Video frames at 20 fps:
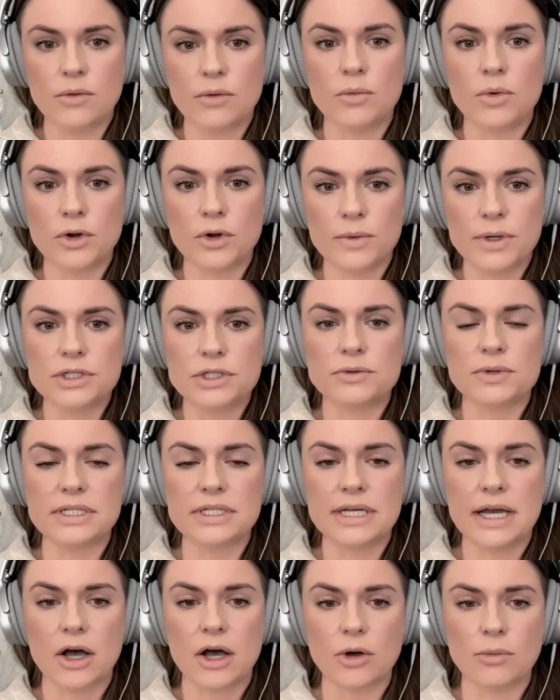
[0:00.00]
What are we doing to
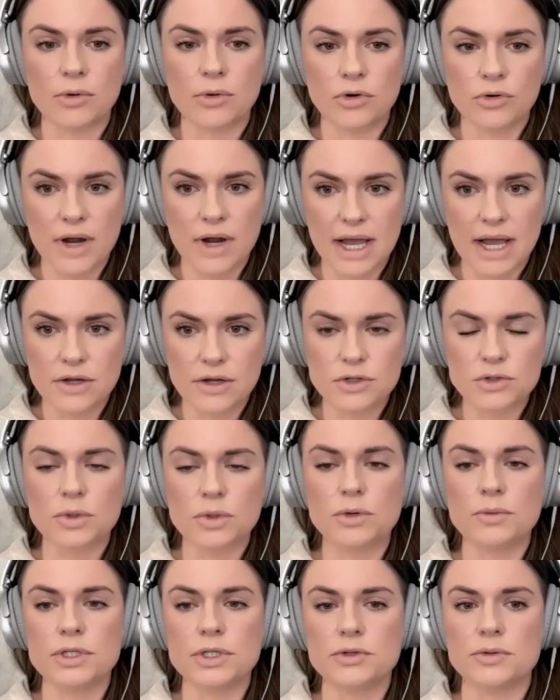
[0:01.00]
help ground? What
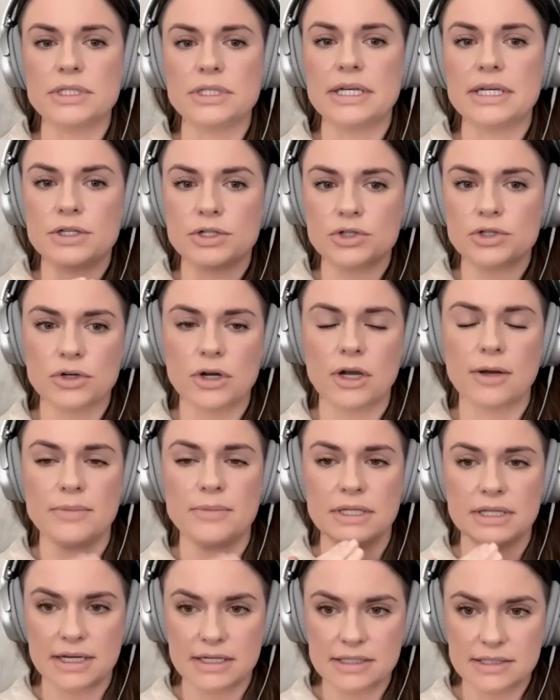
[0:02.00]
are we doing to interrupt
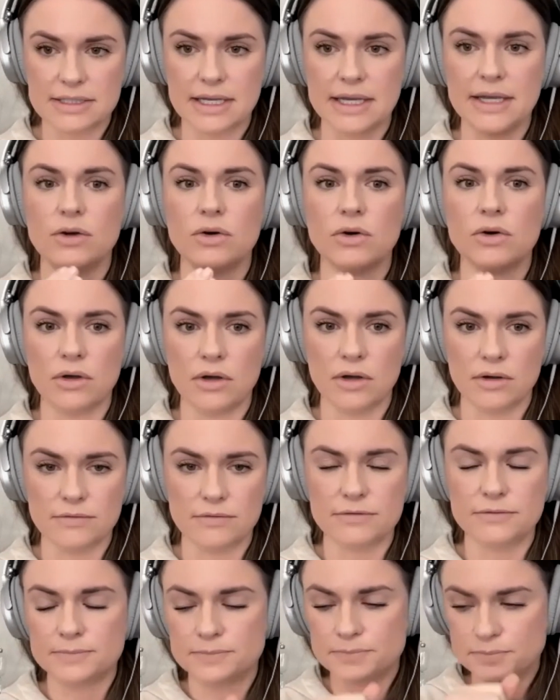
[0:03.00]
that cycle of